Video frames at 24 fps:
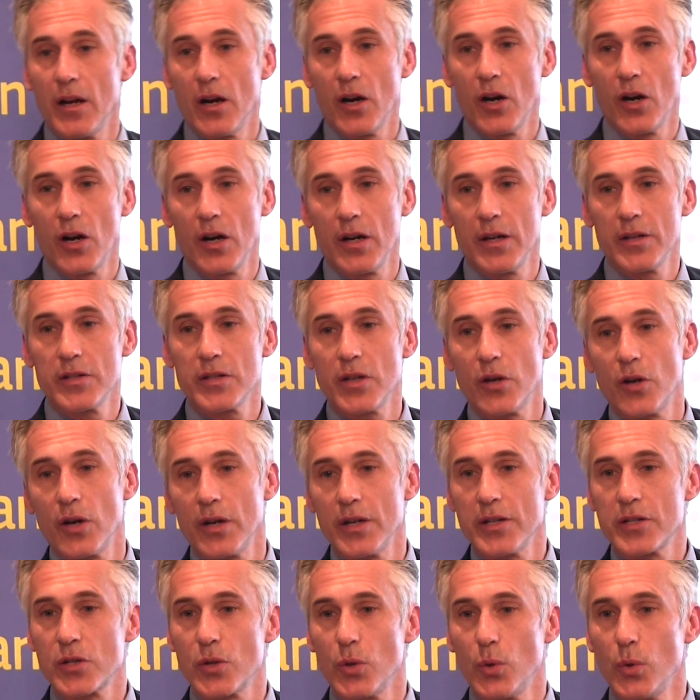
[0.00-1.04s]

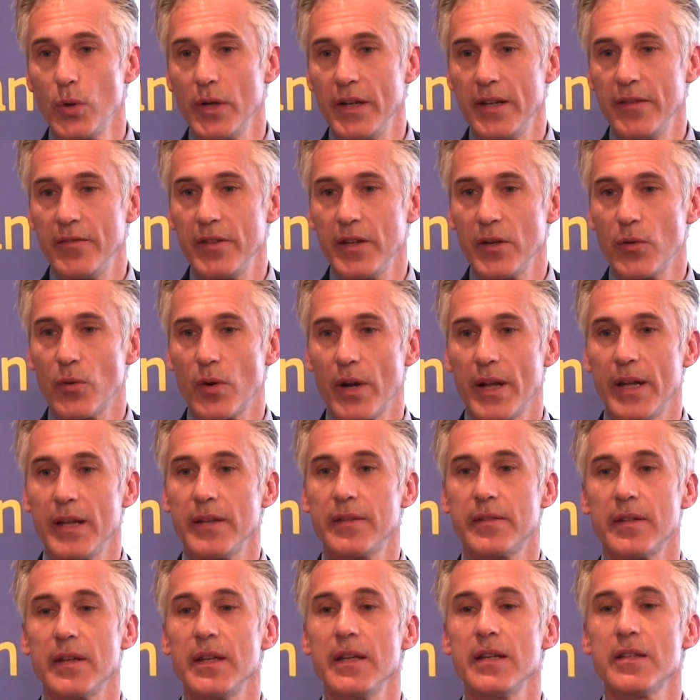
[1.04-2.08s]
early school leaving
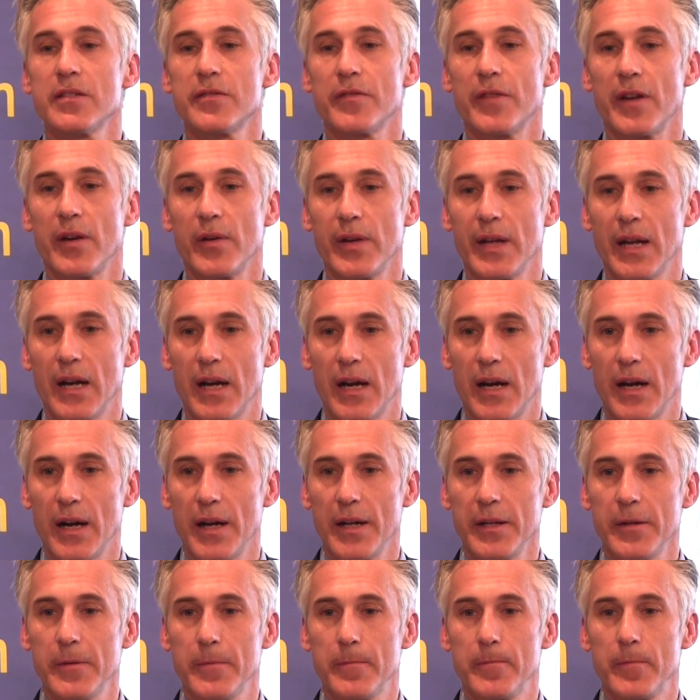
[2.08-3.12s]
rate is very
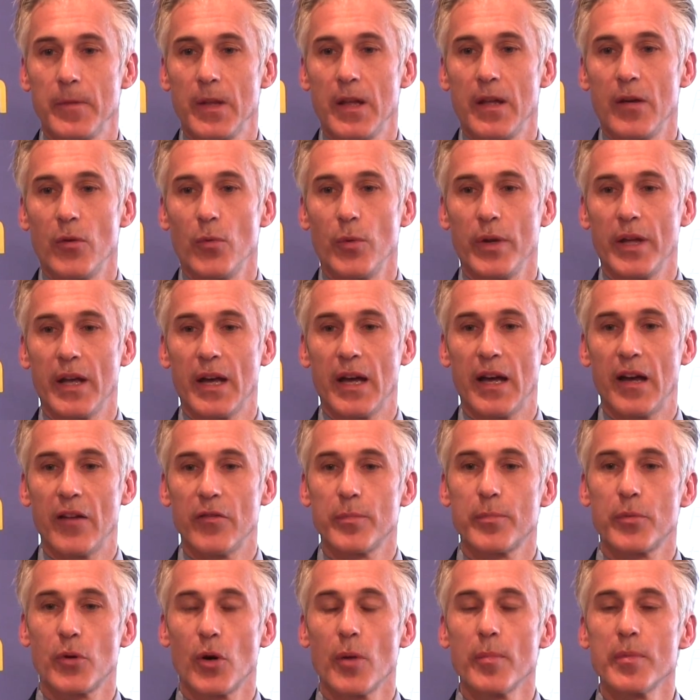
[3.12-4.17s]
high. We
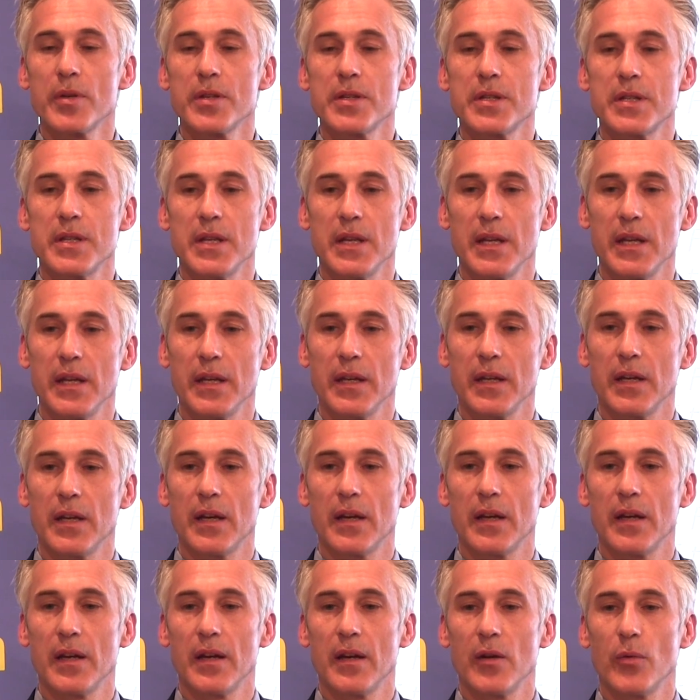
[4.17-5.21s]
have
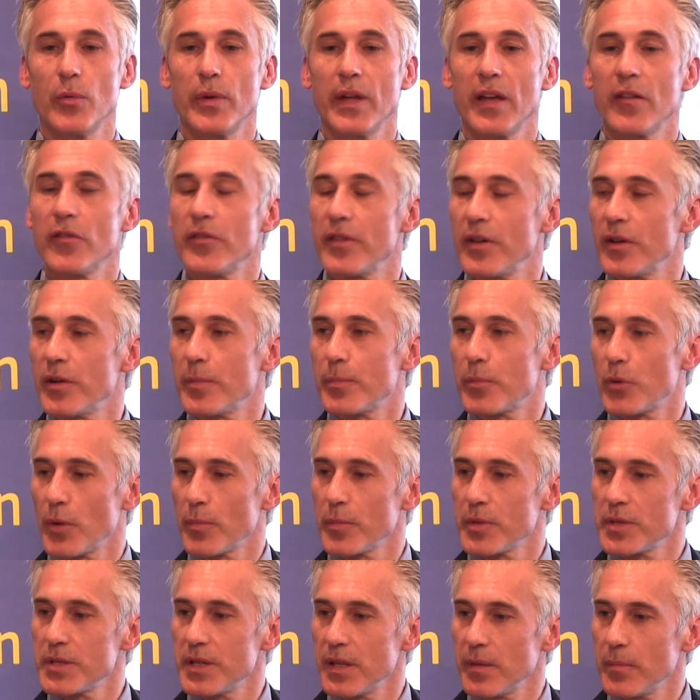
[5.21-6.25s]
very
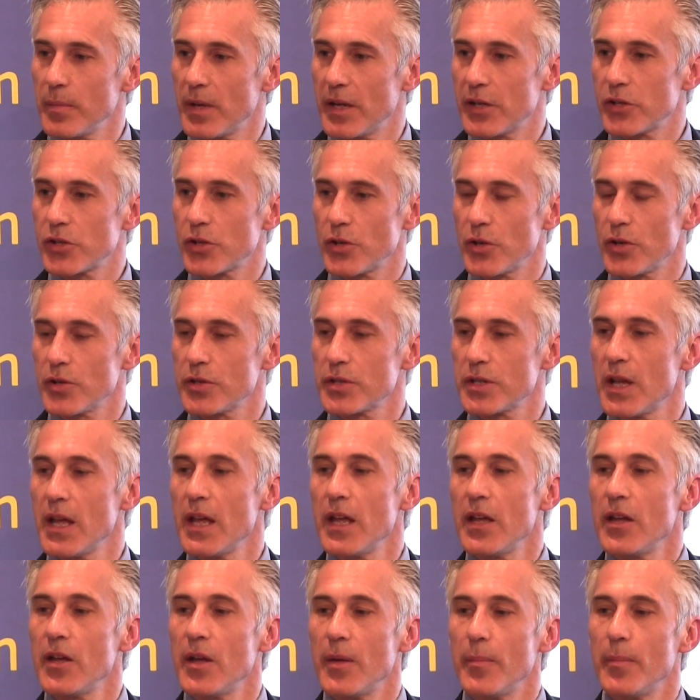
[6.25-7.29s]
promising measures,
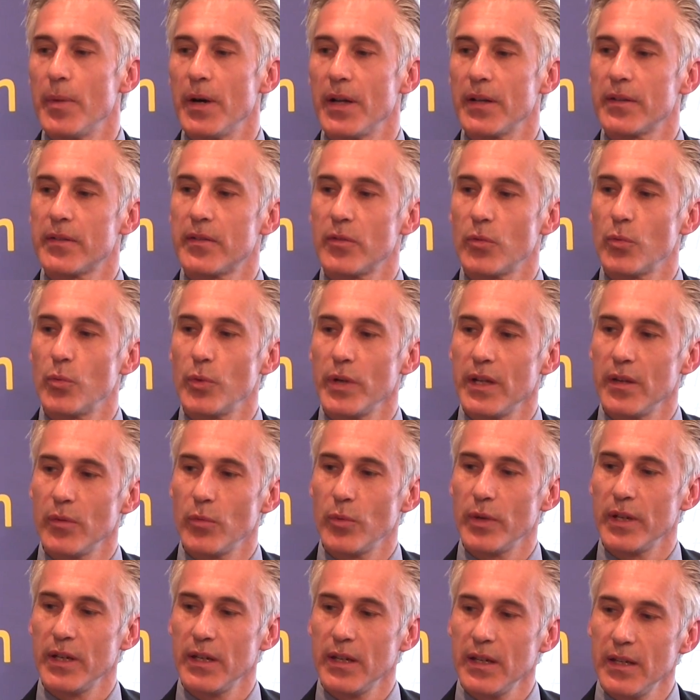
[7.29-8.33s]
but
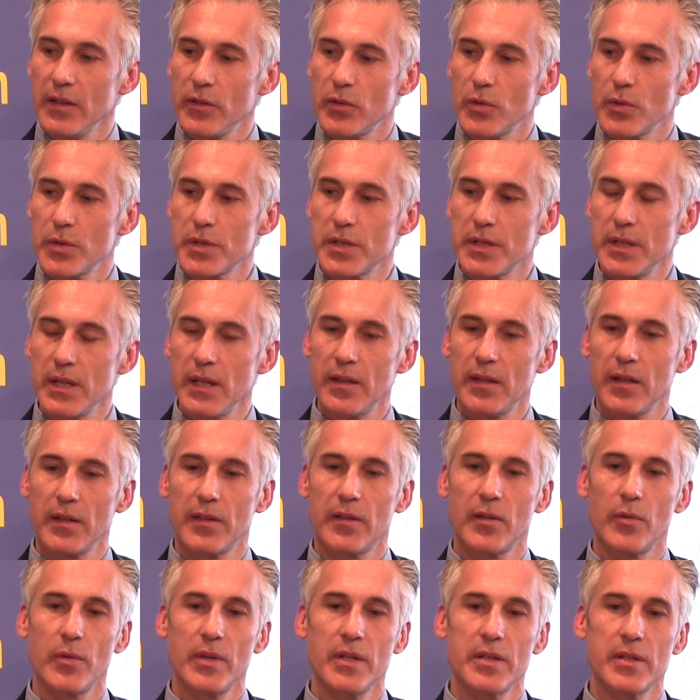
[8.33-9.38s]
we need to see
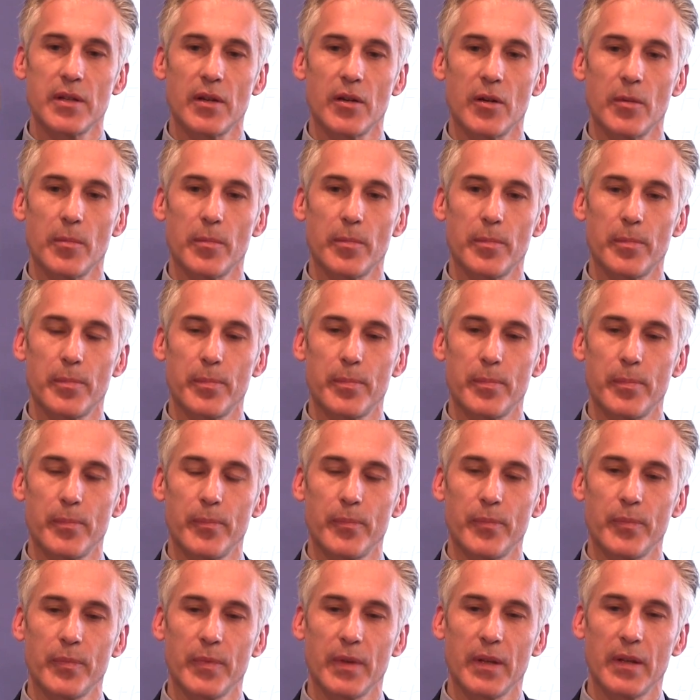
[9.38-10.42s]
that there is
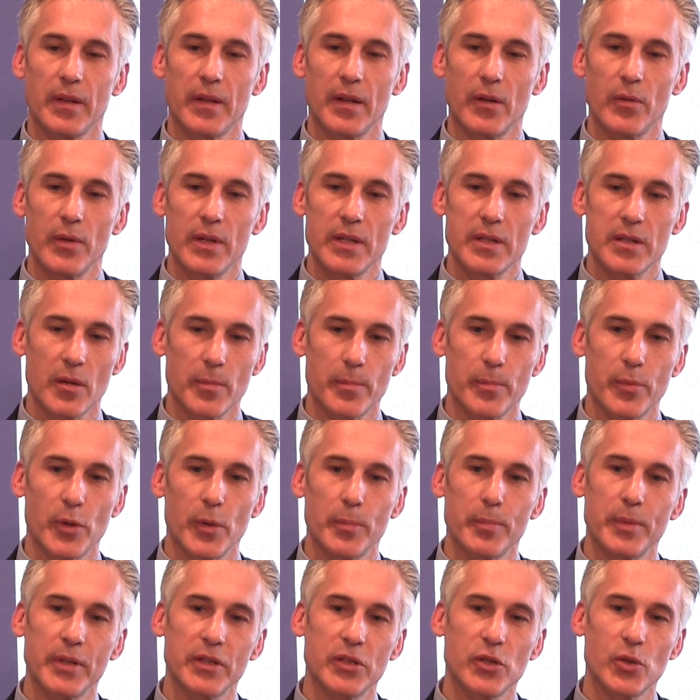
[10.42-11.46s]
a
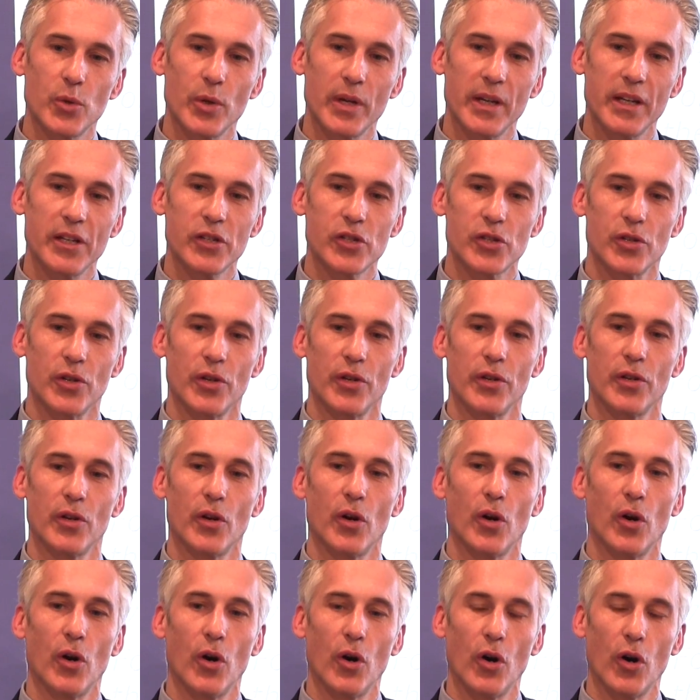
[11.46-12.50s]
perpetuation
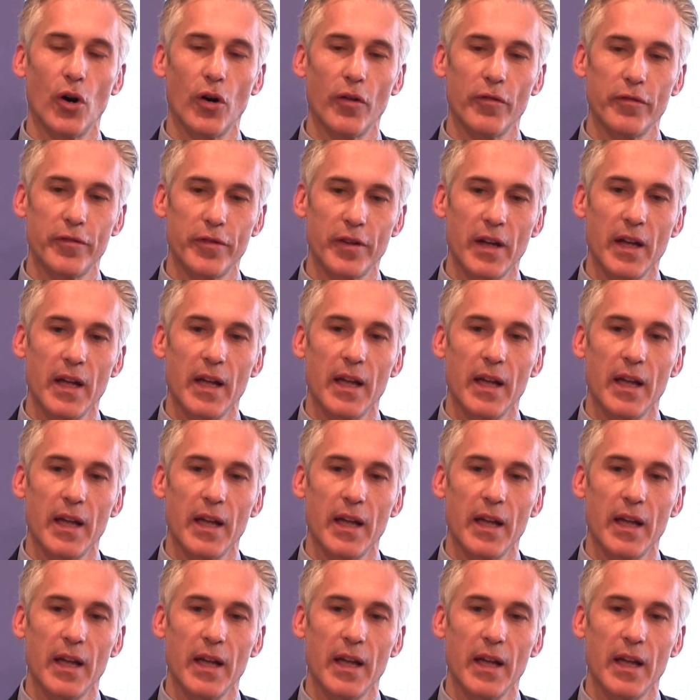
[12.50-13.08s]
of